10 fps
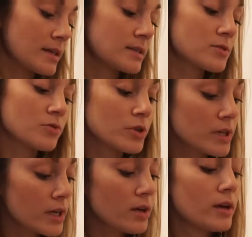It's
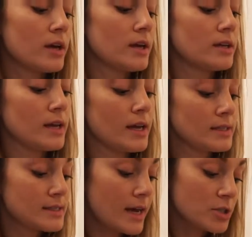really good.
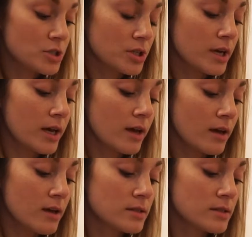It's actually